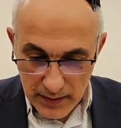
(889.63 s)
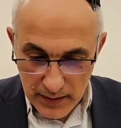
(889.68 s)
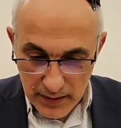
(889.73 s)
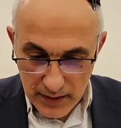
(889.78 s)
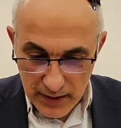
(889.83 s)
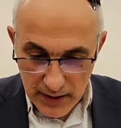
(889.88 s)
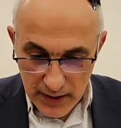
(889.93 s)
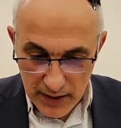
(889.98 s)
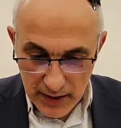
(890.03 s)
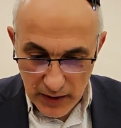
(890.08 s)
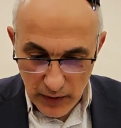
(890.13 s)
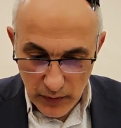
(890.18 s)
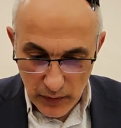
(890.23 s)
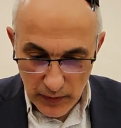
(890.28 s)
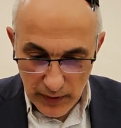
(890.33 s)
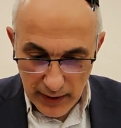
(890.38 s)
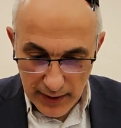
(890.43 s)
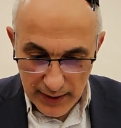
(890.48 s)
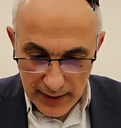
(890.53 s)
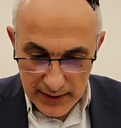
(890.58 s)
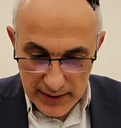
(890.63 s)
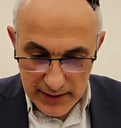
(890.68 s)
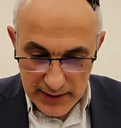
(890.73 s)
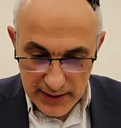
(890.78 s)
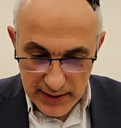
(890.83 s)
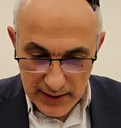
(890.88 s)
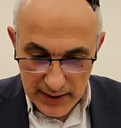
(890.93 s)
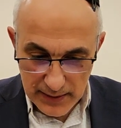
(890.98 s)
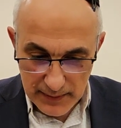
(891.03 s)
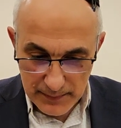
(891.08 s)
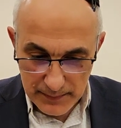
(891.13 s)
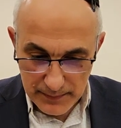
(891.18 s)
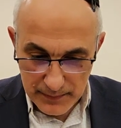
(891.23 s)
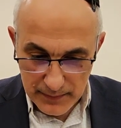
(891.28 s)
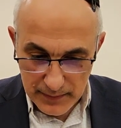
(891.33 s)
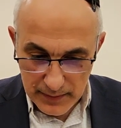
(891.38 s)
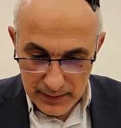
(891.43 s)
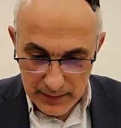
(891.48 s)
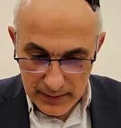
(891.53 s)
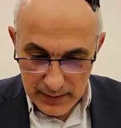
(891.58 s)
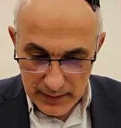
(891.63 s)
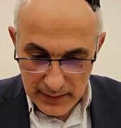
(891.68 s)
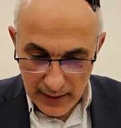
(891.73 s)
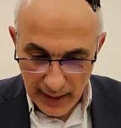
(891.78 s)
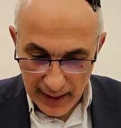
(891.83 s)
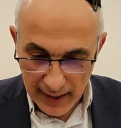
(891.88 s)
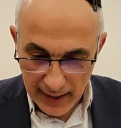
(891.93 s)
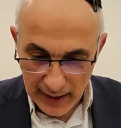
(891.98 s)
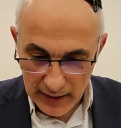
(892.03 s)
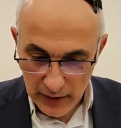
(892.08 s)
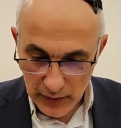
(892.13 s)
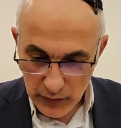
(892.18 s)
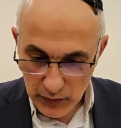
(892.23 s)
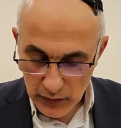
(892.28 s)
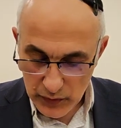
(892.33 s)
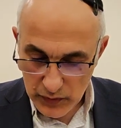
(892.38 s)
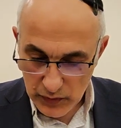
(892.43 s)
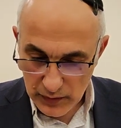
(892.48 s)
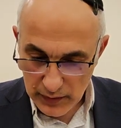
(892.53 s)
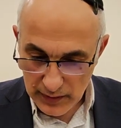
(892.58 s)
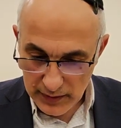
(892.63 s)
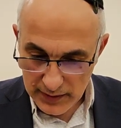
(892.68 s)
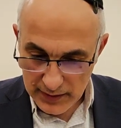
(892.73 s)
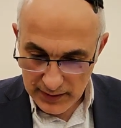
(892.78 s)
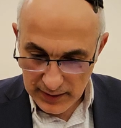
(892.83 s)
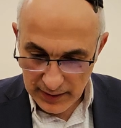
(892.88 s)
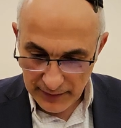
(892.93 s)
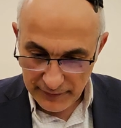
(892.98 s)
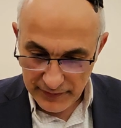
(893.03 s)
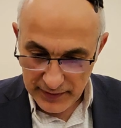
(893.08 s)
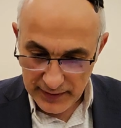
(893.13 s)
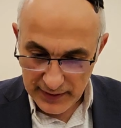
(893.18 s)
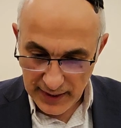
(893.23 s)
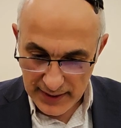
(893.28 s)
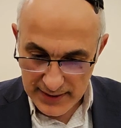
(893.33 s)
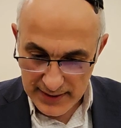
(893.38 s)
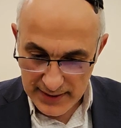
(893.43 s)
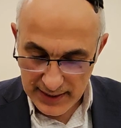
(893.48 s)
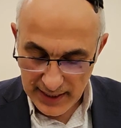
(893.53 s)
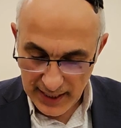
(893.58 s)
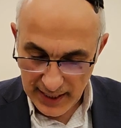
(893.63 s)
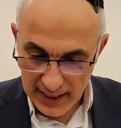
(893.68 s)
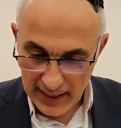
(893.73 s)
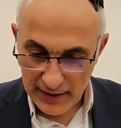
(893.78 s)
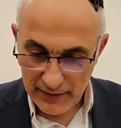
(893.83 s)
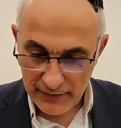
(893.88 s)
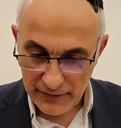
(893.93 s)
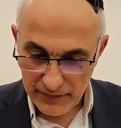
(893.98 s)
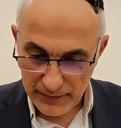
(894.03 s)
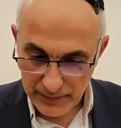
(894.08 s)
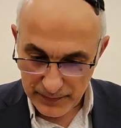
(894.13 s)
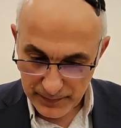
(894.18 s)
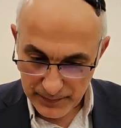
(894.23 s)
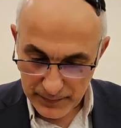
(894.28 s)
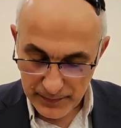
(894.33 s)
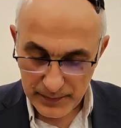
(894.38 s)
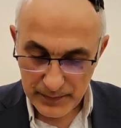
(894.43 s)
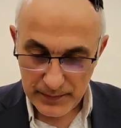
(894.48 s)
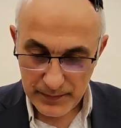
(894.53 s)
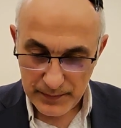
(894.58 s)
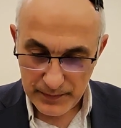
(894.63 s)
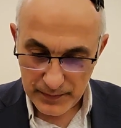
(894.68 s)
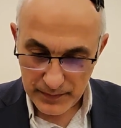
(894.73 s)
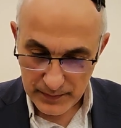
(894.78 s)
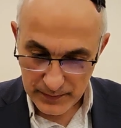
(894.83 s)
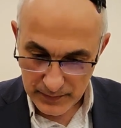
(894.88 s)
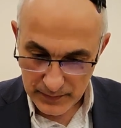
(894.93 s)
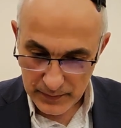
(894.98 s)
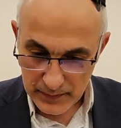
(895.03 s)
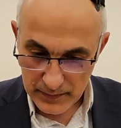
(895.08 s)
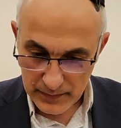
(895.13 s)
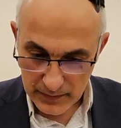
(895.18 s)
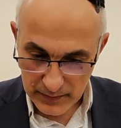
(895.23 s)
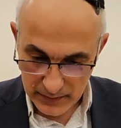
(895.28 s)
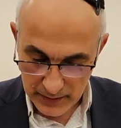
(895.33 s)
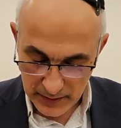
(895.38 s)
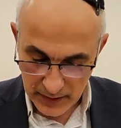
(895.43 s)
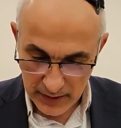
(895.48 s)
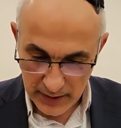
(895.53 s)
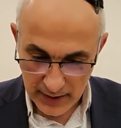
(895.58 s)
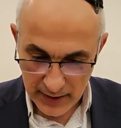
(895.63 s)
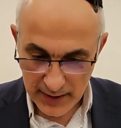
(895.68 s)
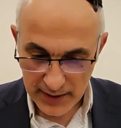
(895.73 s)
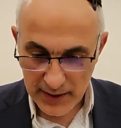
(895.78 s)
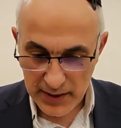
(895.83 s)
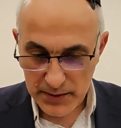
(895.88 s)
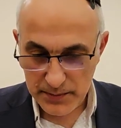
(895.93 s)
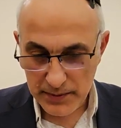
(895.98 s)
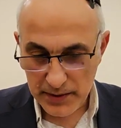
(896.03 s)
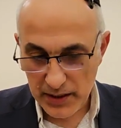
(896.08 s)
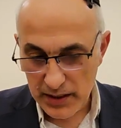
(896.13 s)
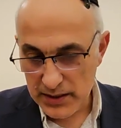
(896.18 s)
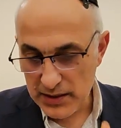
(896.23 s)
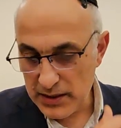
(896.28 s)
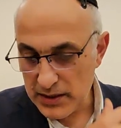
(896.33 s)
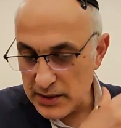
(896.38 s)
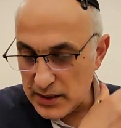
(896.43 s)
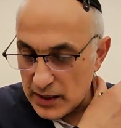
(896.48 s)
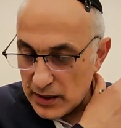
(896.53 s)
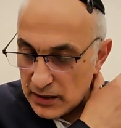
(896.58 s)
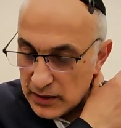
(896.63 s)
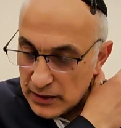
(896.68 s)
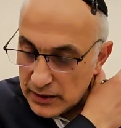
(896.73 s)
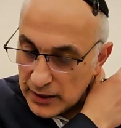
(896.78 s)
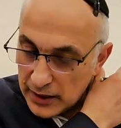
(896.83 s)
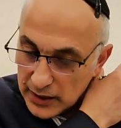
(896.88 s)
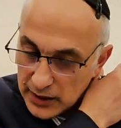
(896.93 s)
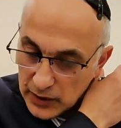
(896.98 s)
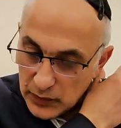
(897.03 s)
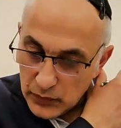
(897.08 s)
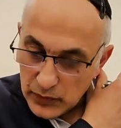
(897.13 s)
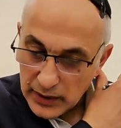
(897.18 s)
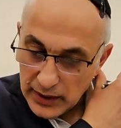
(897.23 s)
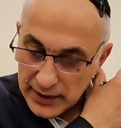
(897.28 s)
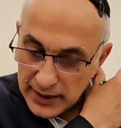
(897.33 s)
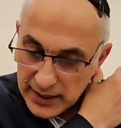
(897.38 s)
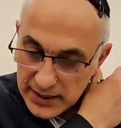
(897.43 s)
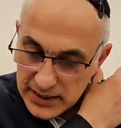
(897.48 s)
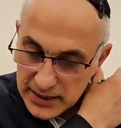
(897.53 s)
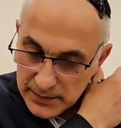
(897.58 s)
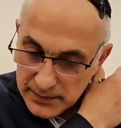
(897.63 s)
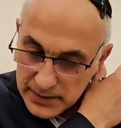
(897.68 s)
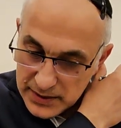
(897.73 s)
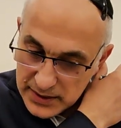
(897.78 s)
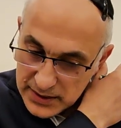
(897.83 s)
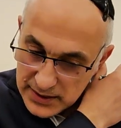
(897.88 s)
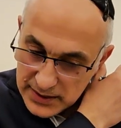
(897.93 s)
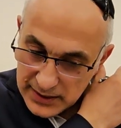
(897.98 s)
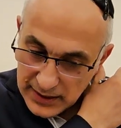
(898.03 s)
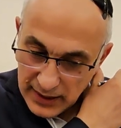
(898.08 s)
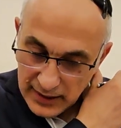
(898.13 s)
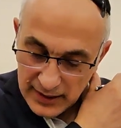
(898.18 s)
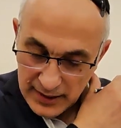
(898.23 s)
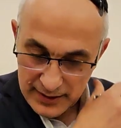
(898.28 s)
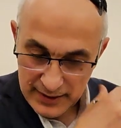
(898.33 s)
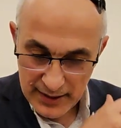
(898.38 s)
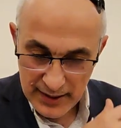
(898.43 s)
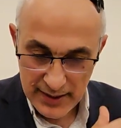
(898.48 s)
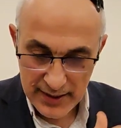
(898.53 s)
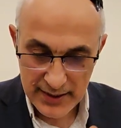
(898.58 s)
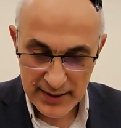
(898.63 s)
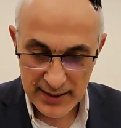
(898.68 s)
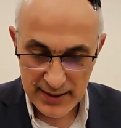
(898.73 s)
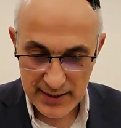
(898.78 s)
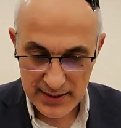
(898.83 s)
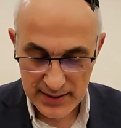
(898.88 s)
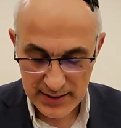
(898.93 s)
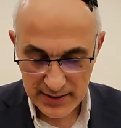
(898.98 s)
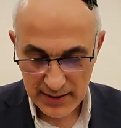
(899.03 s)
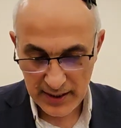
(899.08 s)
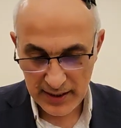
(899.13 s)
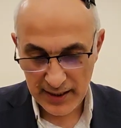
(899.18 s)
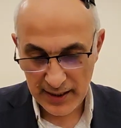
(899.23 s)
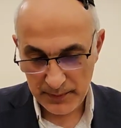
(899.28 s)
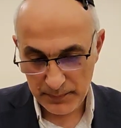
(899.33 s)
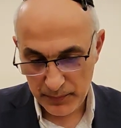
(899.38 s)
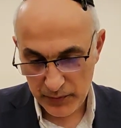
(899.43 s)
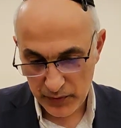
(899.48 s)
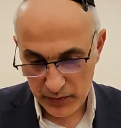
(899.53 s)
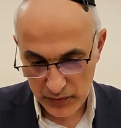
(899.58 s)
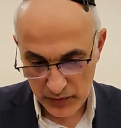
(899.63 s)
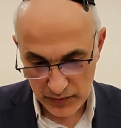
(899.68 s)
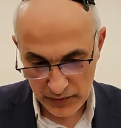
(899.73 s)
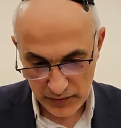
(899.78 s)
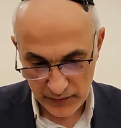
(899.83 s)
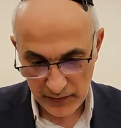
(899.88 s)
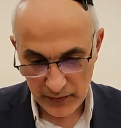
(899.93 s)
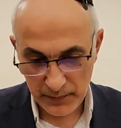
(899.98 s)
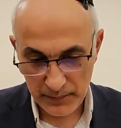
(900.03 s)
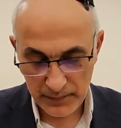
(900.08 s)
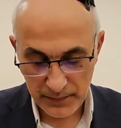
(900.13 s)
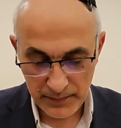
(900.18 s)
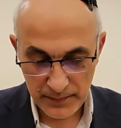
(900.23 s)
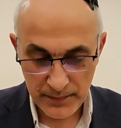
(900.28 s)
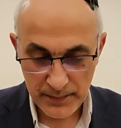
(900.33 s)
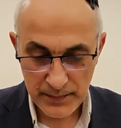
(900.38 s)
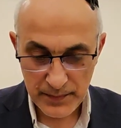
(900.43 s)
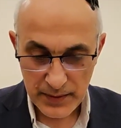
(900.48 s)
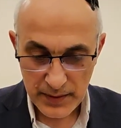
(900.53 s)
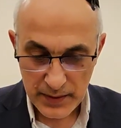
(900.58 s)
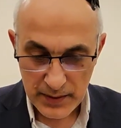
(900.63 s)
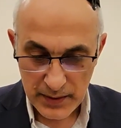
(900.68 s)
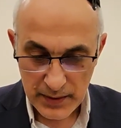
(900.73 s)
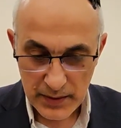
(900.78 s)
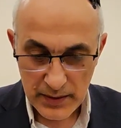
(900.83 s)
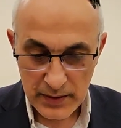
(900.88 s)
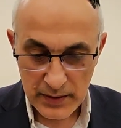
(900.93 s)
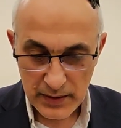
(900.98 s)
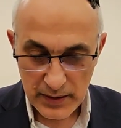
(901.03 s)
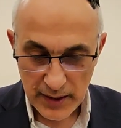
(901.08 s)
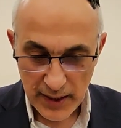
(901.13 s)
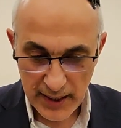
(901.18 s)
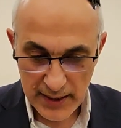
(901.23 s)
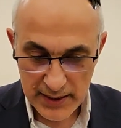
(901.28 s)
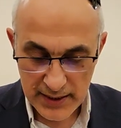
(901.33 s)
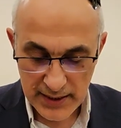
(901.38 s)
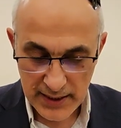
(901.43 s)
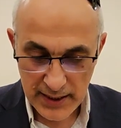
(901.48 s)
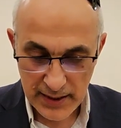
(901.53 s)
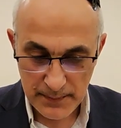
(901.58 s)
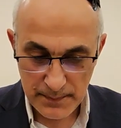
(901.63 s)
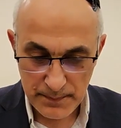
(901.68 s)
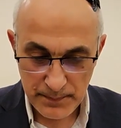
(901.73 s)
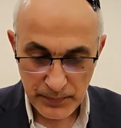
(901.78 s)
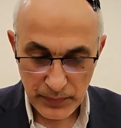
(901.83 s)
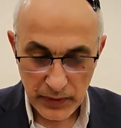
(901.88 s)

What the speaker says: Ki kehunat Hashem nachalato. So this Levi doesn't have inheritance because the Kehunat Hashem is his inheritance. They get portions from Hashem.